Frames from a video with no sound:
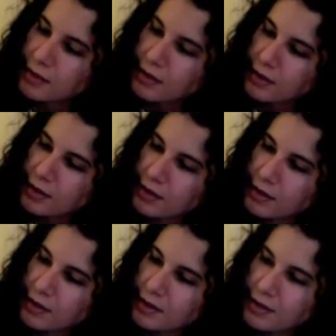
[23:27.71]

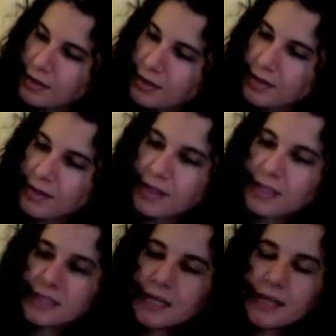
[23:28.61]

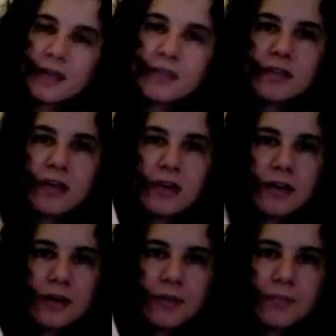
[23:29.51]
That's like a
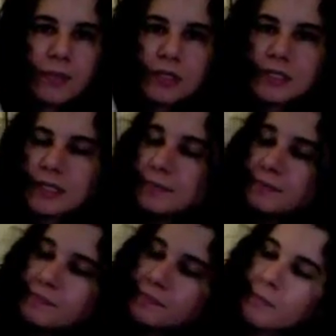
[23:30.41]
duck
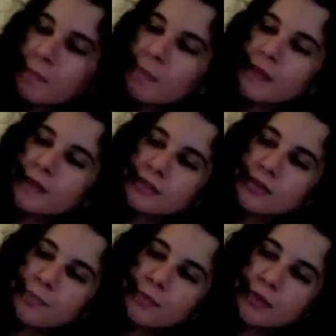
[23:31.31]
person.
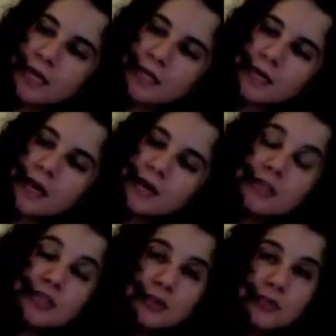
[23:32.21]
So put that down.
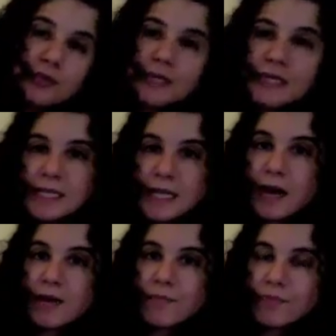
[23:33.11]
And
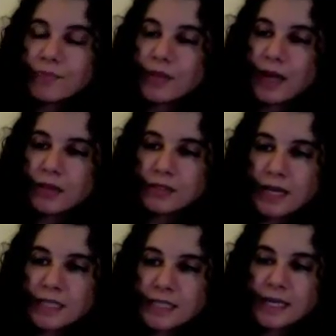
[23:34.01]
Suriya, that also
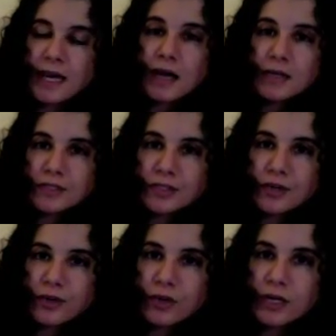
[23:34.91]
has a ya,
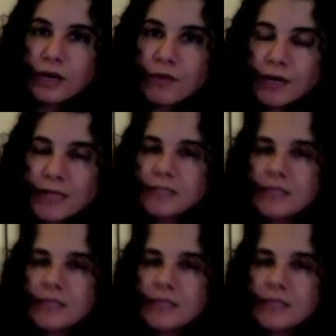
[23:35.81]
circle it and write it